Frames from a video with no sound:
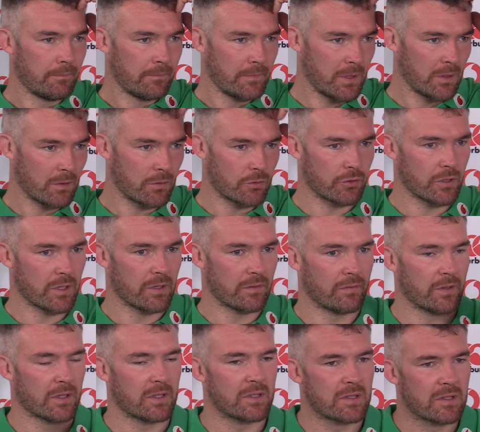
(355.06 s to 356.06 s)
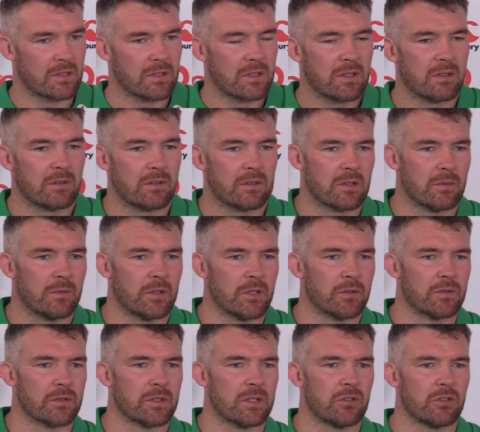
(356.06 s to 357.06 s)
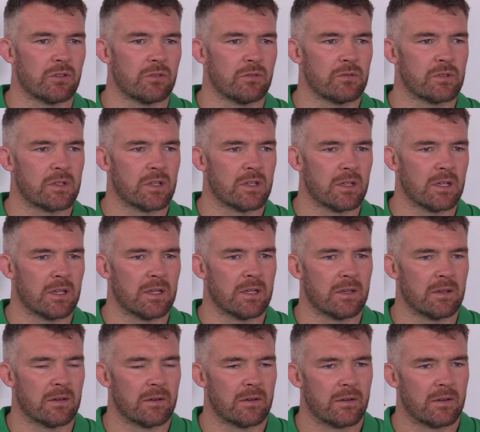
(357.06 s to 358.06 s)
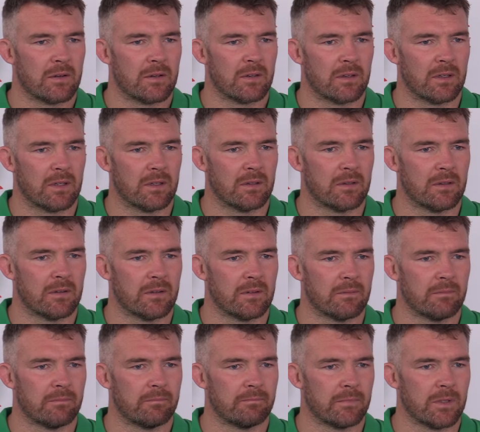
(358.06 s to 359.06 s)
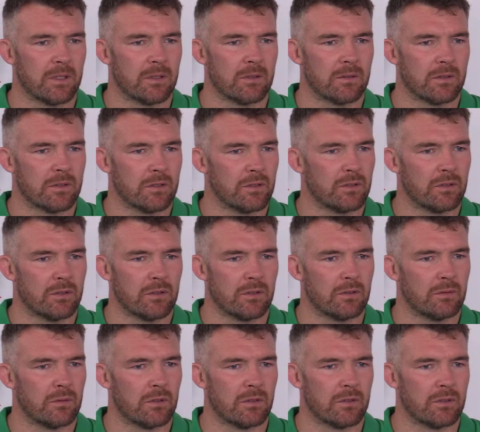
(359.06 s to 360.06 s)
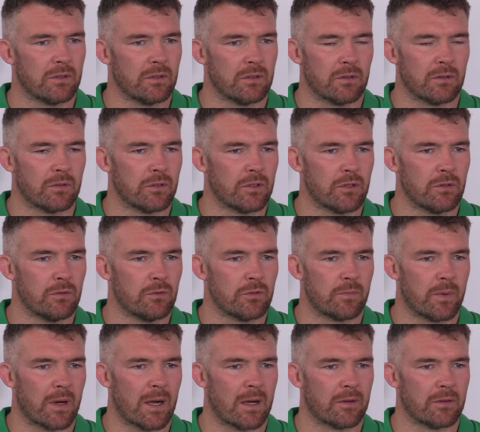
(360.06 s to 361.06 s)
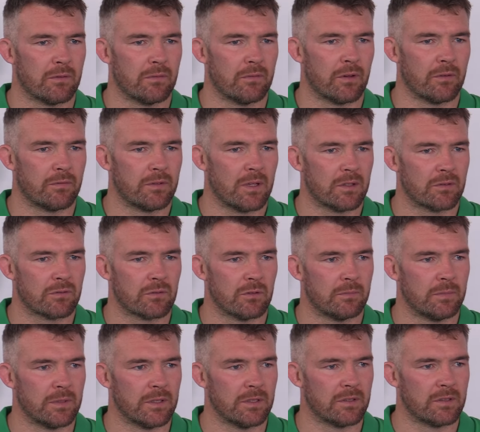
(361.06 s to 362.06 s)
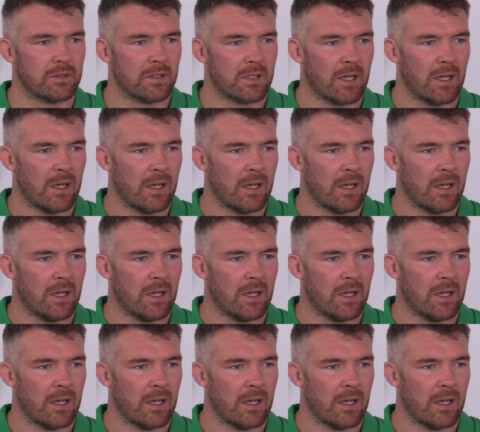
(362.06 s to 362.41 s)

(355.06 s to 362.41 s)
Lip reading: you know, try to fix some of those issues, and you know, a huge part of test rugby is